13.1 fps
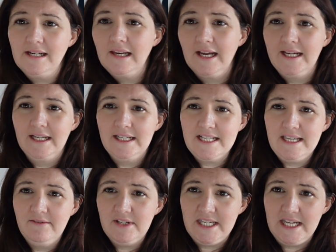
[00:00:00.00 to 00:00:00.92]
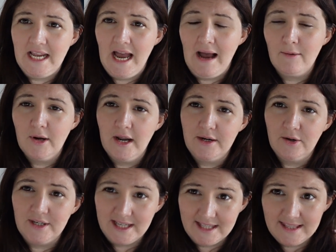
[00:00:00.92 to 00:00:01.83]
like a nativity outline
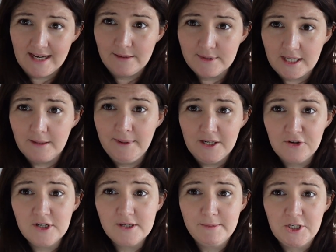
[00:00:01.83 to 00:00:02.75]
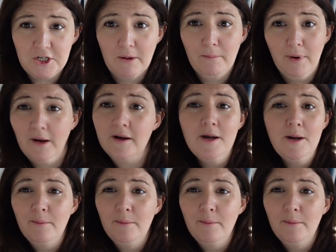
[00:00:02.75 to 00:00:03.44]
on it, and then it was going to be a Christmas jumper,